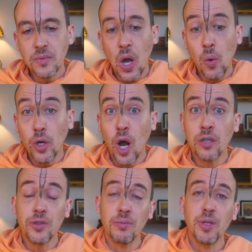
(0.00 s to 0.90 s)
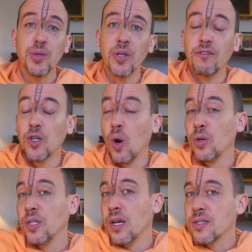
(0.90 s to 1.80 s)
our contribution of
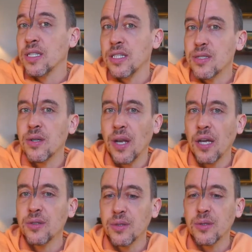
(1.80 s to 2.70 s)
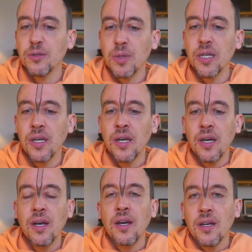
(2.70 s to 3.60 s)
Gaudiyas in this connection could be,
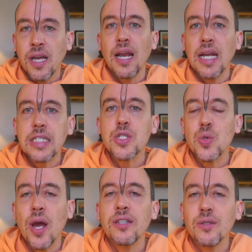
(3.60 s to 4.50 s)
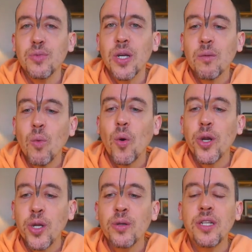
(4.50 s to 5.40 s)
okay, let's try to bring more
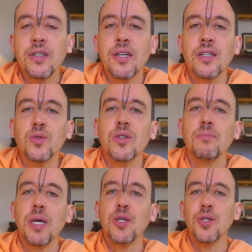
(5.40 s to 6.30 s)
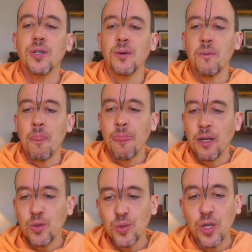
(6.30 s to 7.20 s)
unity into the picture,
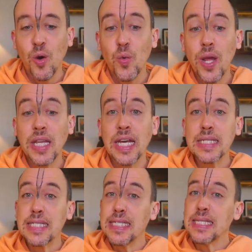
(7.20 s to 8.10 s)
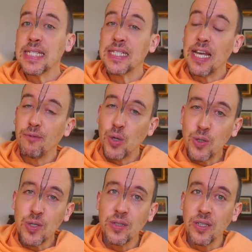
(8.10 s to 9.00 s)
into the already existent
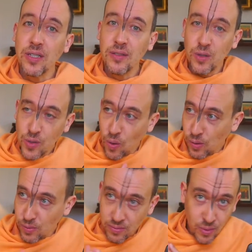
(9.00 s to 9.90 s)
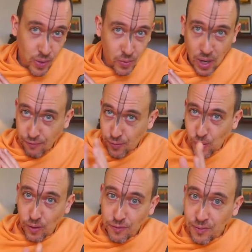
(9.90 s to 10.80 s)
diversity. We have
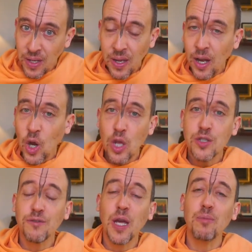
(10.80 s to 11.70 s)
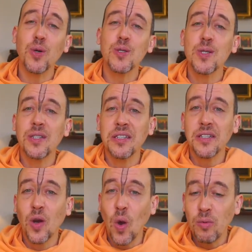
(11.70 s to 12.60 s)
full of lots of diversity in the
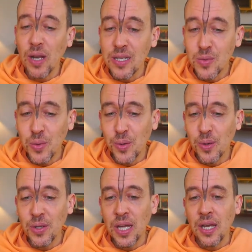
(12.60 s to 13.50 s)
globalized world.